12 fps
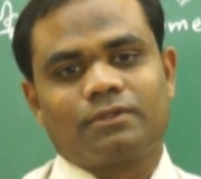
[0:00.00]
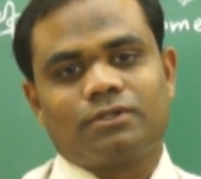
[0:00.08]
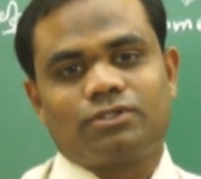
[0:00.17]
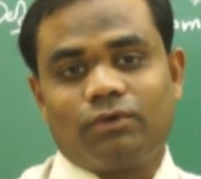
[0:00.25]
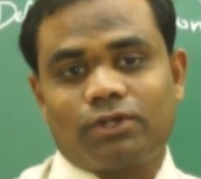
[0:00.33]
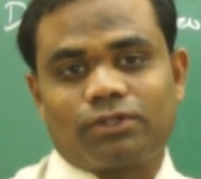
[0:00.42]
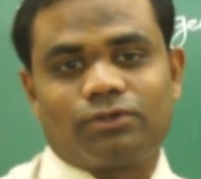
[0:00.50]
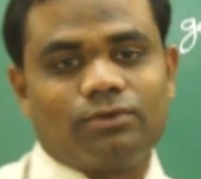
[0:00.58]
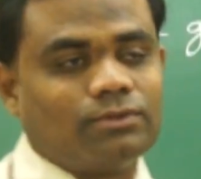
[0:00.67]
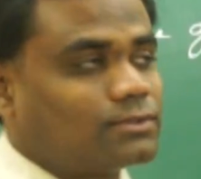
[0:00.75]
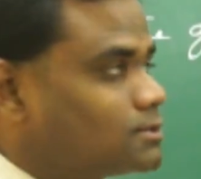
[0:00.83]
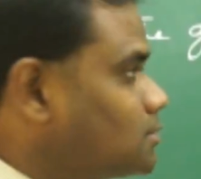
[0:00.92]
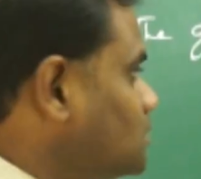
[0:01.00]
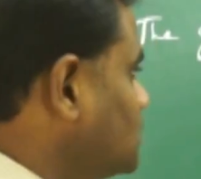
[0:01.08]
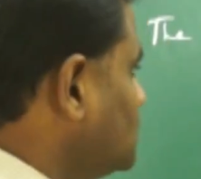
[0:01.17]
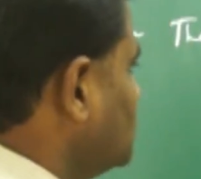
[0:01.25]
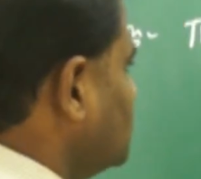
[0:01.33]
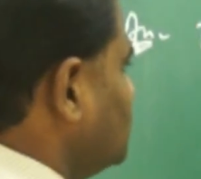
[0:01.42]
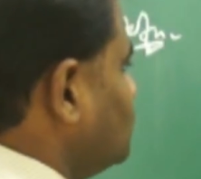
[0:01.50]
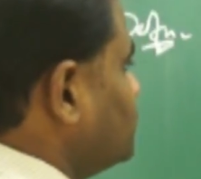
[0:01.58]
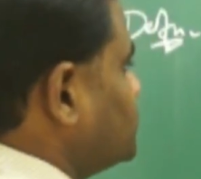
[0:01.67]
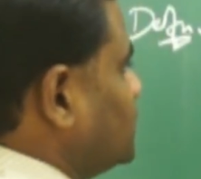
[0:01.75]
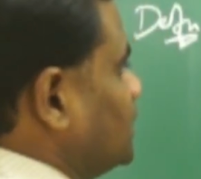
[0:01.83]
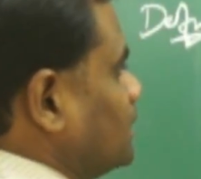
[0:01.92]
So what are the rules?
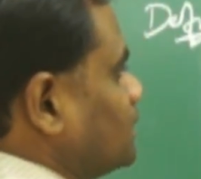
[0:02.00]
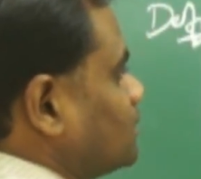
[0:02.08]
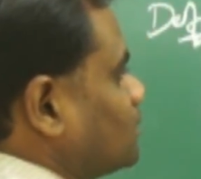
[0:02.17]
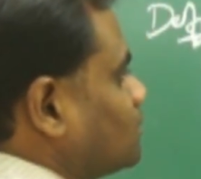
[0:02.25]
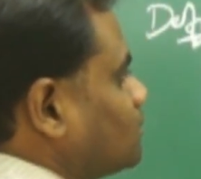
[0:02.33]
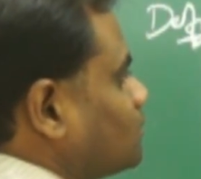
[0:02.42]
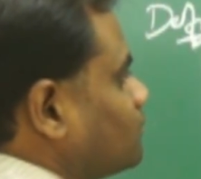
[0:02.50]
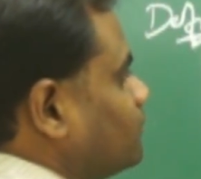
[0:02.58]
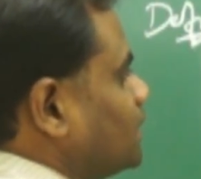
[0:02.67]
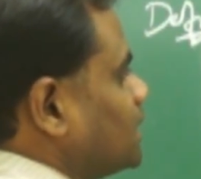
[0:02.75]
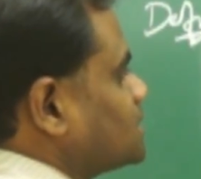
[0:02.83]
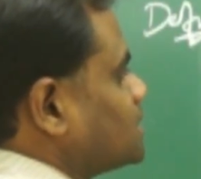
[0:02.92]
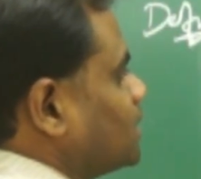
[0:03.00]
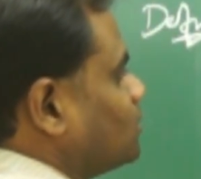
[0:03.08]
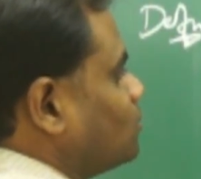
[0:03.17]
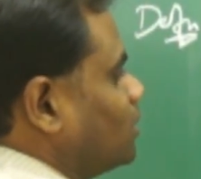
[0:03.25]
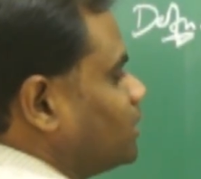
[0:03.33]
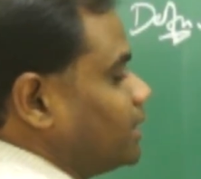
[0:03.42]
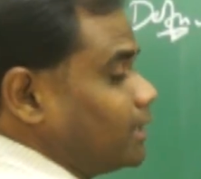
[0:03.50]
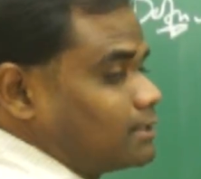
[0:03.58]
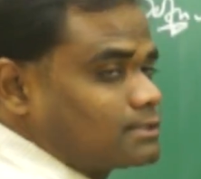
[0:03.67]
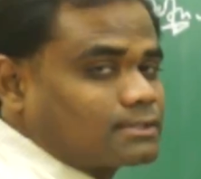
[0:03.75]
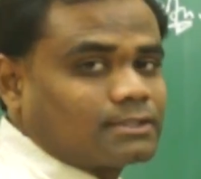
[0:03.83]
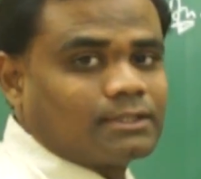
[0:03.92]
Usually, when I say
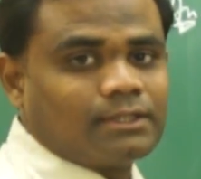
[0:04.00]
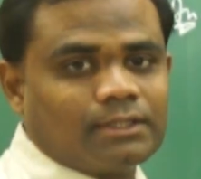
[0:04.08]
coordinates,